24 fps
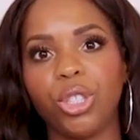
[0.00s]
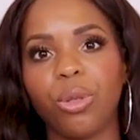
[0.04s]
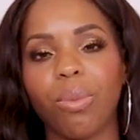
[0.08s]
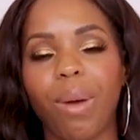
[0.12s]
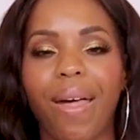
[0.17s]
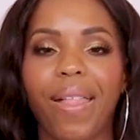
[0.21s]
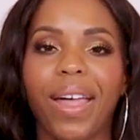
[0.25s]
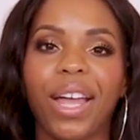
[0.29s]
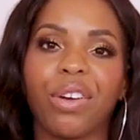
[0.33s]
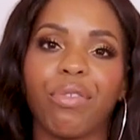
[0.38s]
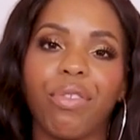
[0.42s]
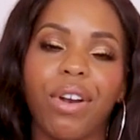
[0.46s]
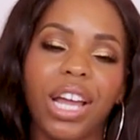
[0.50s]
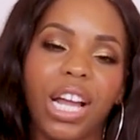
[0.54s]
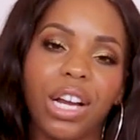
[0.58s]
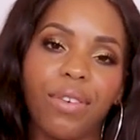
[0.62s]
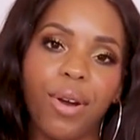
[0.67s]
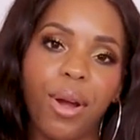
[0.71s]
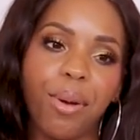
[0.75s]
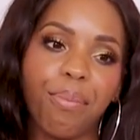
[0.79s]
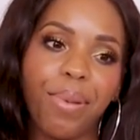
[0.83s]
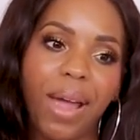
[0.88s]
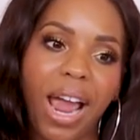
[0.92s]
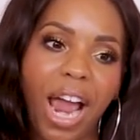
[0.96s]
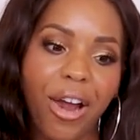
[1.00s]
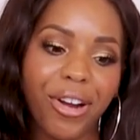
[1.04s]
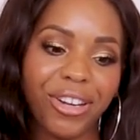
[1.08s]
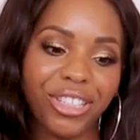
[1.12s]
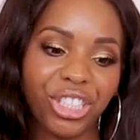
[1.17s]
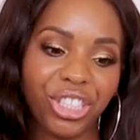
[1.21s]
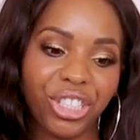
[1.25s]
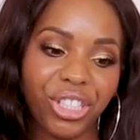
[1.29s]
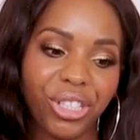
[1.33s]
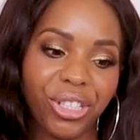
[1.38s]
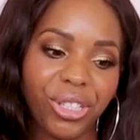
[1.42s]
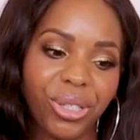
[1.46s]
my like running around Paris
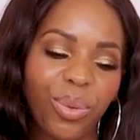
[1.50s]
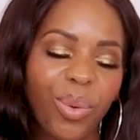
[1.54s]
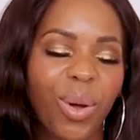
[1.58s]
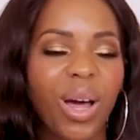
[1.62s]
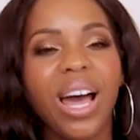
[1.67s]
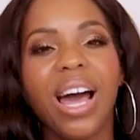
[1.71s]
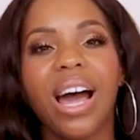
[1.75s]
shoe.